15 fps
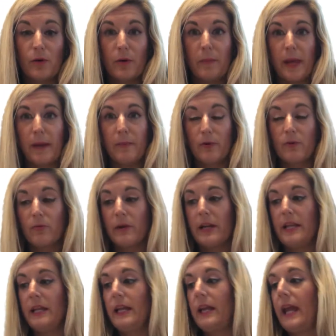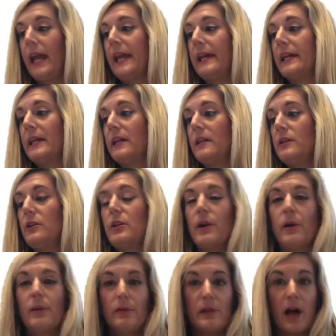or a pampered reading, and you know,